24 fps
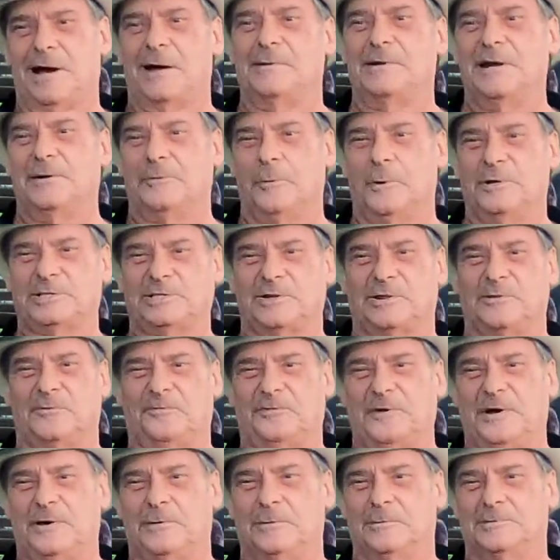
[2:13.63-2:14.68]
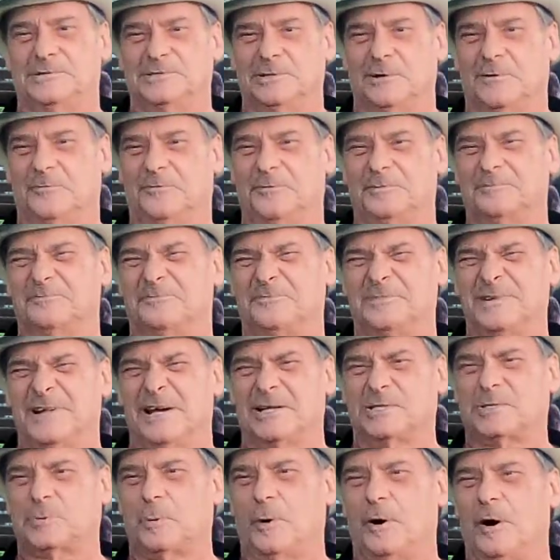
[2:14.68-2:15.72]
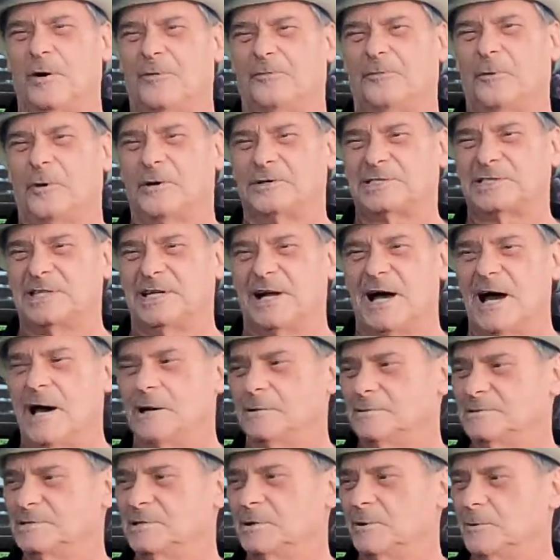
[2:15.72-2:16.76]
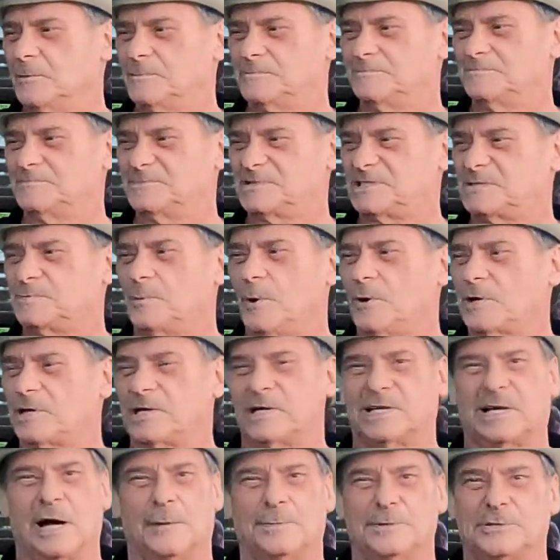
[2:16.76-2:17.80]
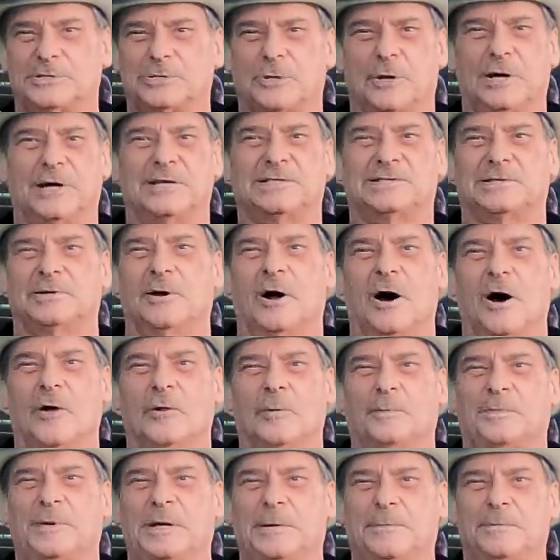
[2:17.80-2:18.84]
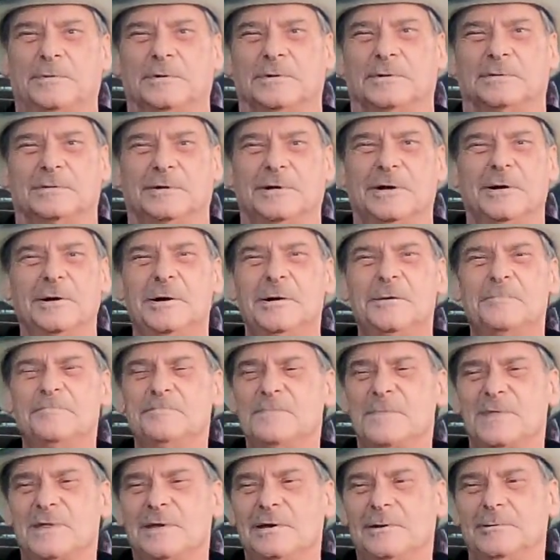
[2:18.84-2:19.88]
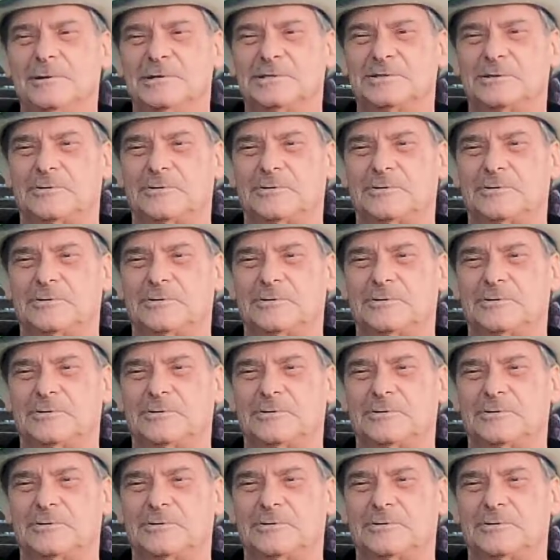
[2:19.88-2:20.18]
I never went to the fair, from like 12, 14 on, smoking a couple of joints and all the people, and it was